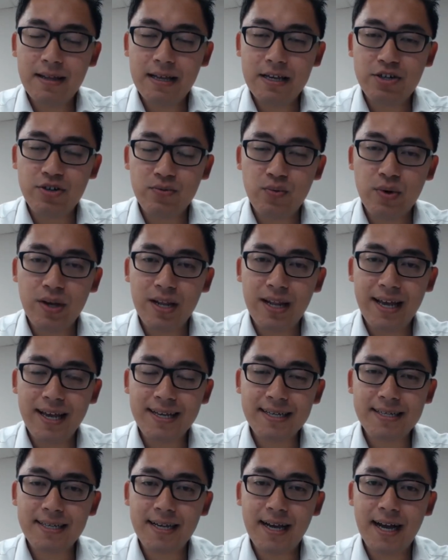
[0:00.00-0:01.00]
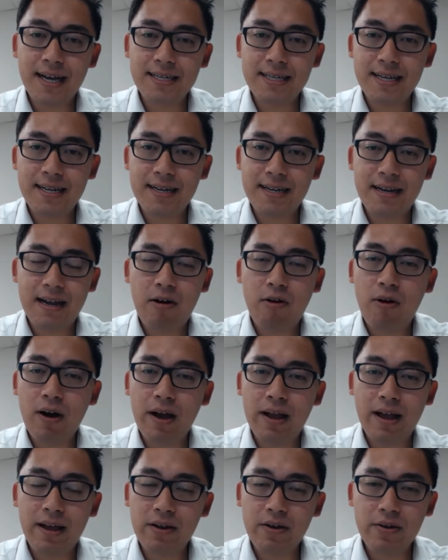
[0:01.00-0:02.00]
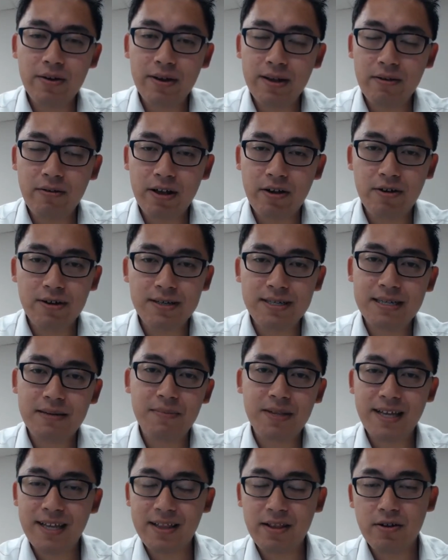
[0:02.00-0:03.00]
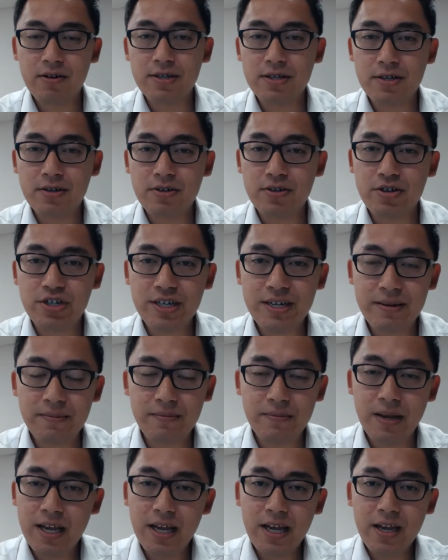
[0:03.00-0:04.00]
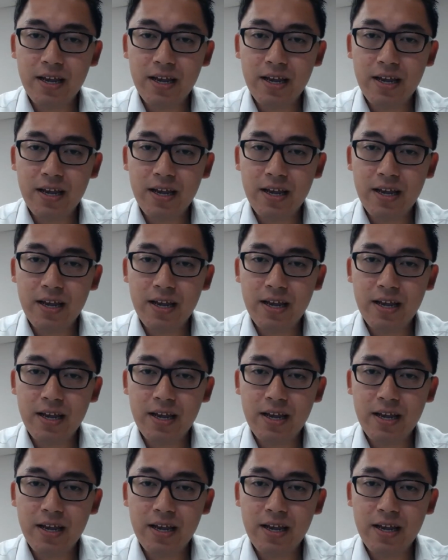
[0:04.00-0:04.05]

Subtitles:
they should really exercise. And then, oh, I know it only costs them $10 to go to the gym.